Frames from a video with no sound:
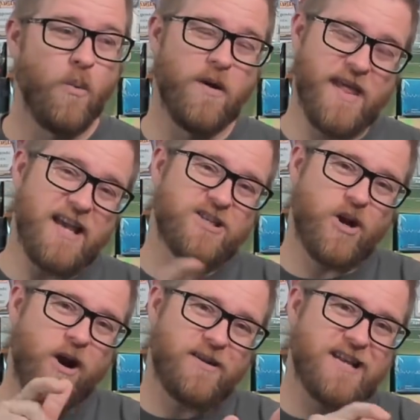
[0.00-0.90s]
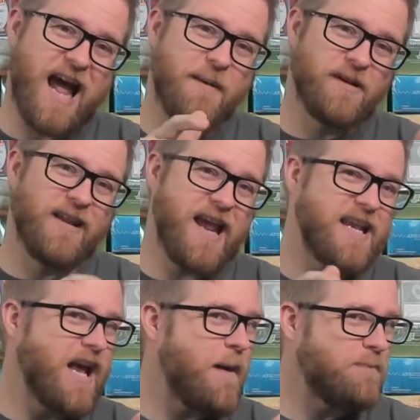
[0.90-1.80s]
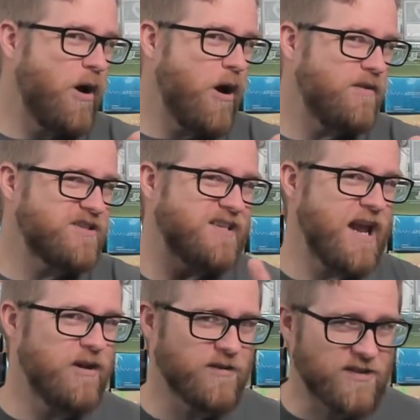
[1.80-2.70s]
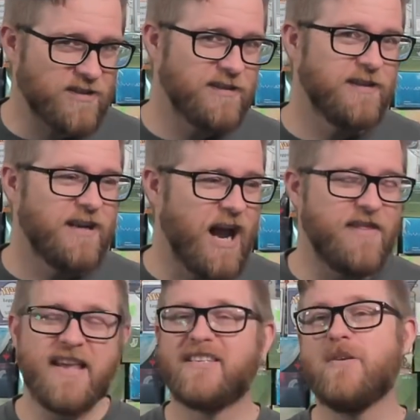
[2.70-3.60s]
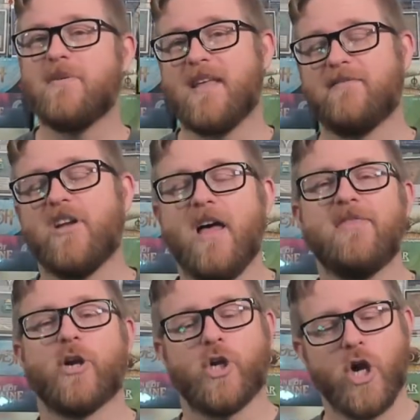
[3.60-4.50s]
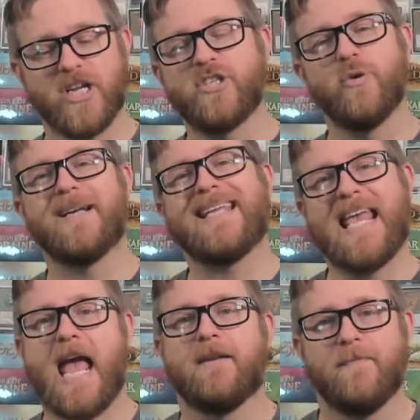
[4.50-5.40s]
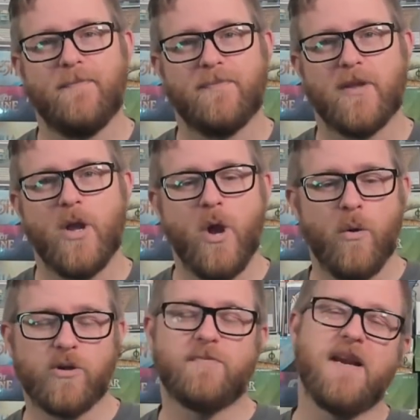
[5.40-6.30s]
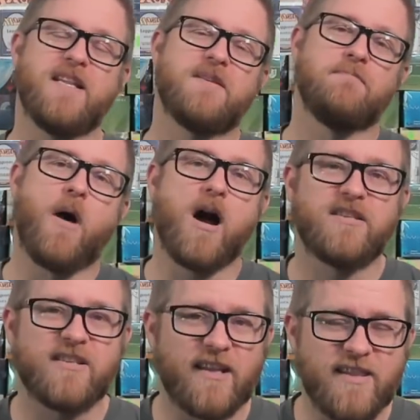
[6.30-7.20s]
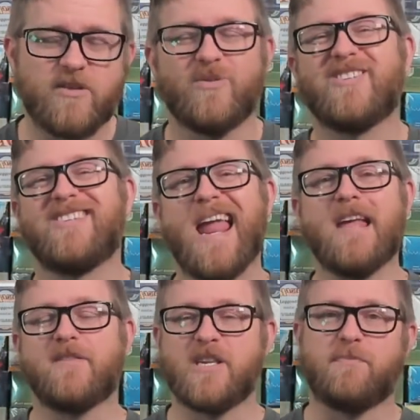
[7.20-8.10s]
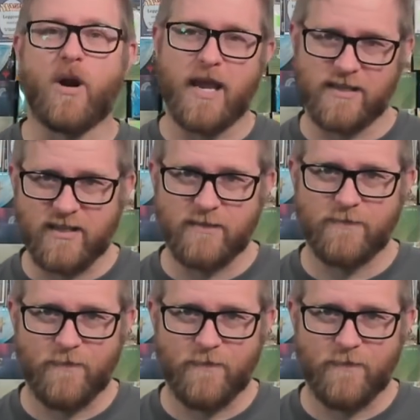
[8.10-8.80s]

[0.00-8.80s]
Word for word: when they start tabulating up all the sales and they see what they've done, they're going to do it again. Which means boxes like this will stay at this price.